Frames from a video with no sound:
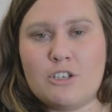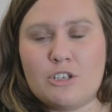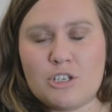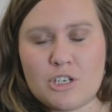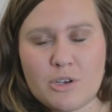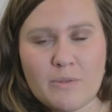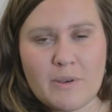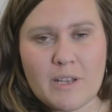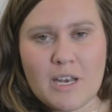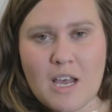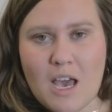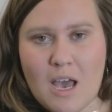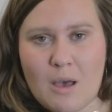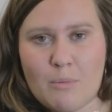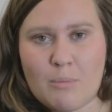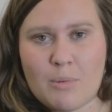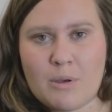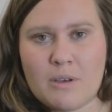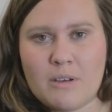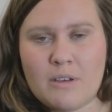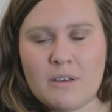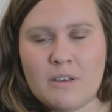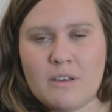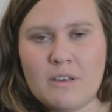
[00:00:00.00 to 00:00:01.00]
and showing up.
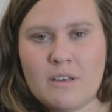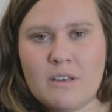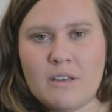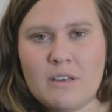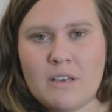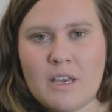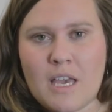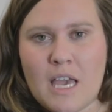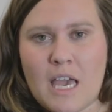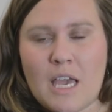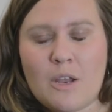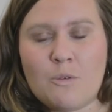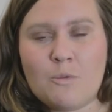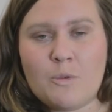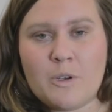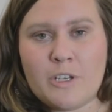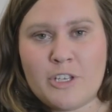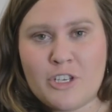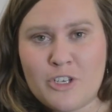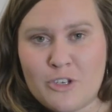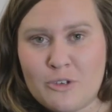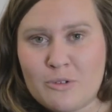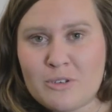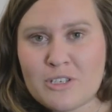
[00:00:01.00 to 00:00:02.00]
And
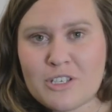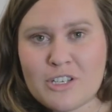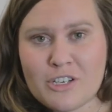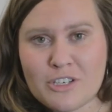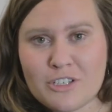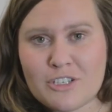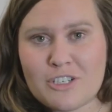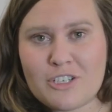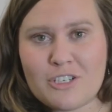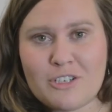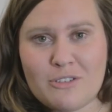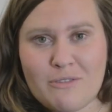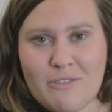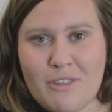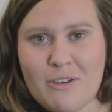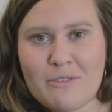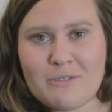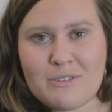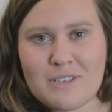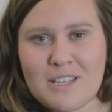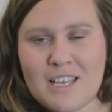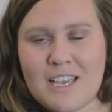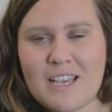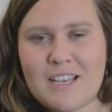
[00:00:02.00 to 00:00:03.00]
when you start to do
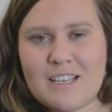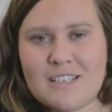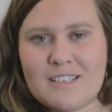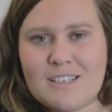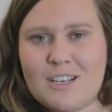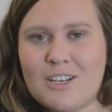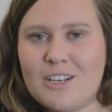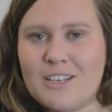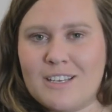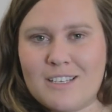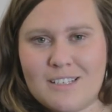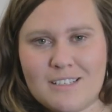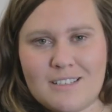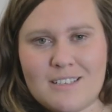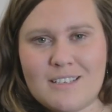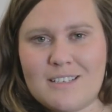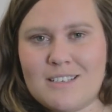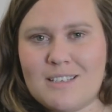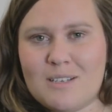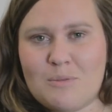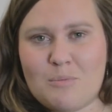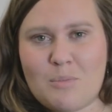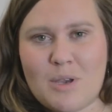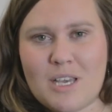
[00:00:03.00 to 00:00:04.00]
those things on a
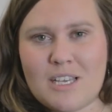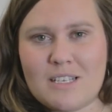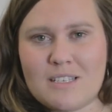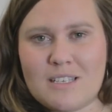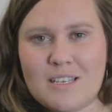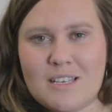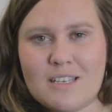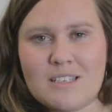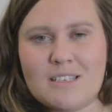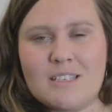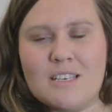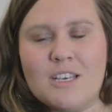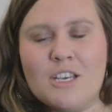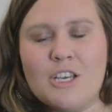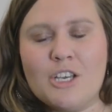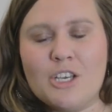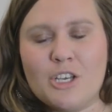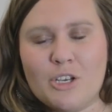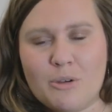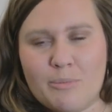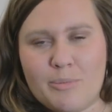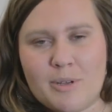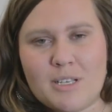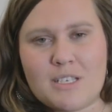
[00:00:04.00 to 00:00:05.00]
consistent basis,
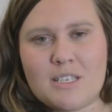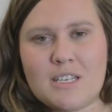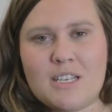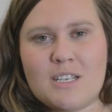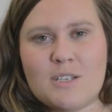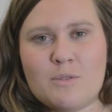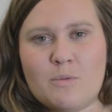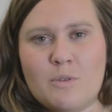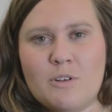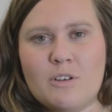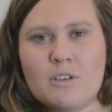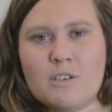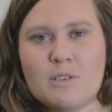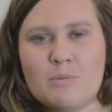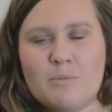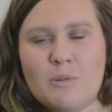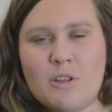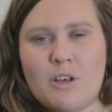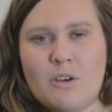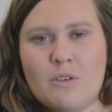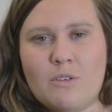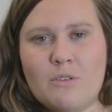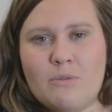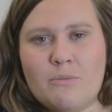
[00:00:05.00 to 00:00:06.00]
your business will
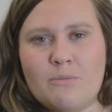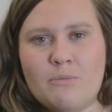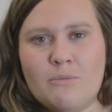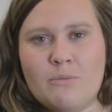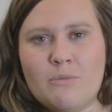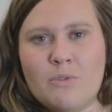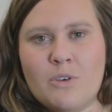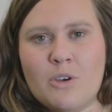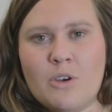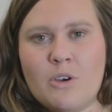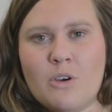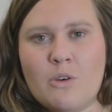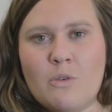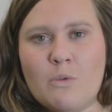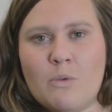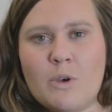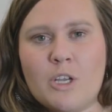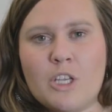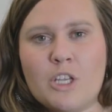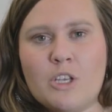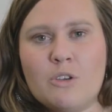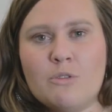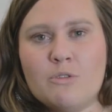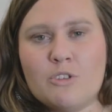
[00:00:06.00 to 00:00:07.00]
explode.
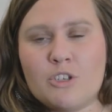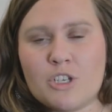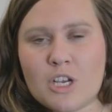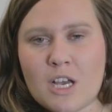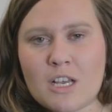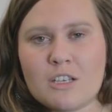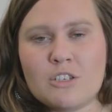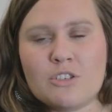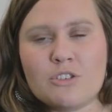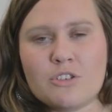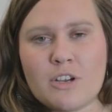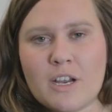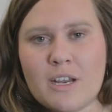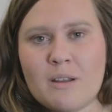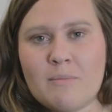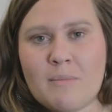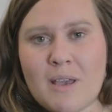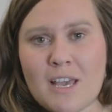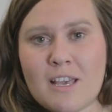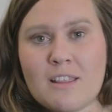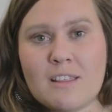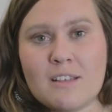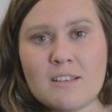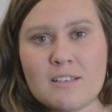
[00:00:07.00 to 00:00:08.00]
When you just try to
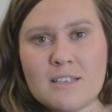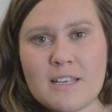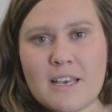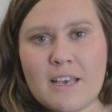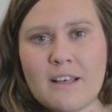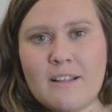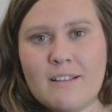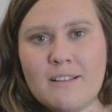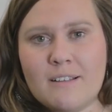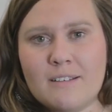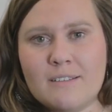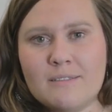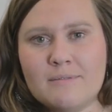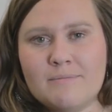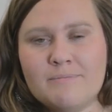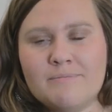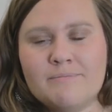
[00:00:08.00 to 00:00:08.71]
make the sale,